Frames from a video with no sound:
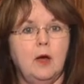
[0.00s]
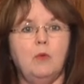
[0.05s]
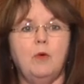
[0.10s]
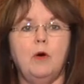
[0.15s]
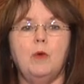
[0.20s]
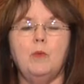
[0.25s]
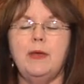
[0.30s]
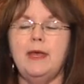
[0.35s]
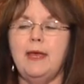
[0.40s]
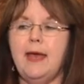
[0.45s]

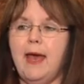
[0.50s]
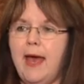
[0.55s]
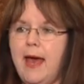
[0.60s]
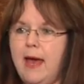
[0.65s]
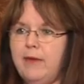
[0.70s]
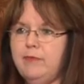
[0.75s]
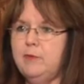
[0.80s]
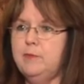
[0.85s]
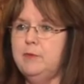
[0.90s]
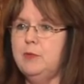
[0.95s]
What we
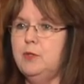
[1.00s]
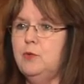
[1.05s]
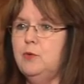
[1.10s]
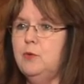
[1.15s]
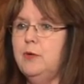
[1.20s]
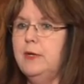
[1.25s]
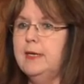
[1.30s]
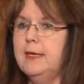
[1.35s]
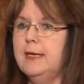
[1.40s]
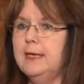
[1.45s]
haven't been
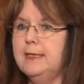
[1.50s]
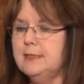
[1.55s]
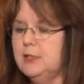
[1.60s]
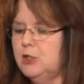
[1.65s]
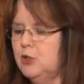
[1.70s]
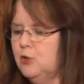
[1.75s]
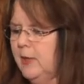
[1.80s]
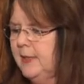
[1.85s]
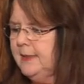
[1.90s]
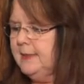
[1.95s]
doing is
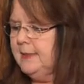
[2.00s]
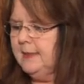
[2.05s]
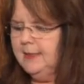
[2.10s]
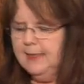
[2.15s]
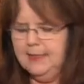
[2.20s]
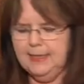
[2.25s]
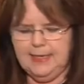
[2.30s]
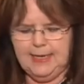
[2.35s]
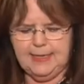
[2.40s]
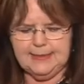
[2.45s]
addressing
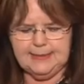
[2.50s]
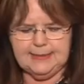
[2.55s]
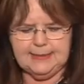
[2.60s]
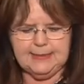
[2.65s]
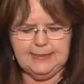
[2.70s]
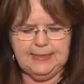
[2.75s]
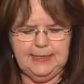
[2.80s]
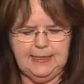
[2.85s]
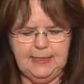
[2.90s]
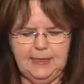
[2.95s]
it as a
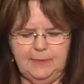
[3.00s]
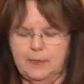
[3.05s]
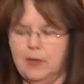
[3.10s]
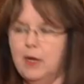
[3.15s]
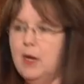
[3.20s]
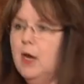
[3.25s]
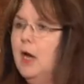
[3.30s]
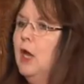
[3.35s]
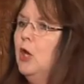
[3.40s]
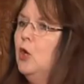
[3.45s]
team,
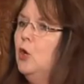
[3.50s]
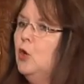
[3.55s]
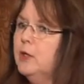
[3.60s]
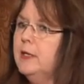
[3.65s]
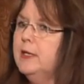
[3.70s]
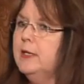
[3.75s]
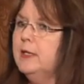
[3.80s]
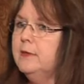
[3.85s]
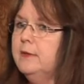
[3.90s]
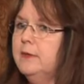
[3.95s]

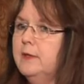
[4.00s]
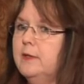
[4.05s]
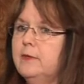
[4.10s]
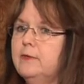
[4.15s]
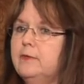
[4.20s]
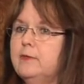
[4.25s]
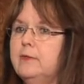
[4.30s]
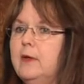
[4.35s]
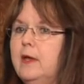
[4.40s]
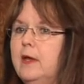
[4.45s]
looking at
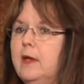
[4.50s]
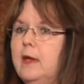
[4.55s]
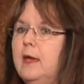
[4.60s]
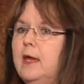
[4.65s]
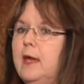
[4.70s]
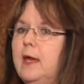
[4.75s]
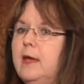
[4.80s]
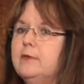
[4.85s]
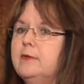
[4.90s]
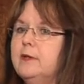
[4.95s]
this
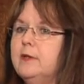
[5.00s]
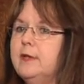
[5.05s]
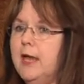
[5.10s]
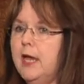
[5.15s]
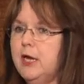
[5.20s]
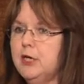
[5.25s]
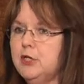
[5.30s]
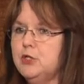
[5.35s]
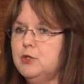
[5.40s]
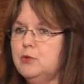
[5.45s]
as a
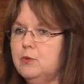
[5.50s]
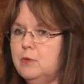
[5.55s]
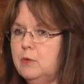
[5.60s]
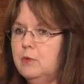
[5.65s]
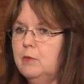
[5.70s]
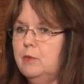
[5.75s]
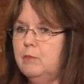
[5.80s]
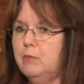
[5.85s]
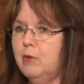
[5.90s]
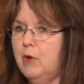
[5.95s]
national
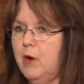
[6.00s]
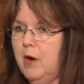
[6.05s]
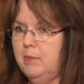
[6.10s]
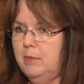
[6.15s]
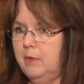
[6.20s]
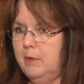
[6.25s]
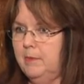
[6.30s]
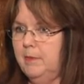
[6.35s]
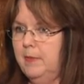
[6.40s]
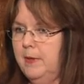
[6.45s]

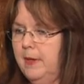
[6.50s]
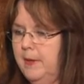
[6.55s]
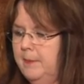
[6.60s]
problem.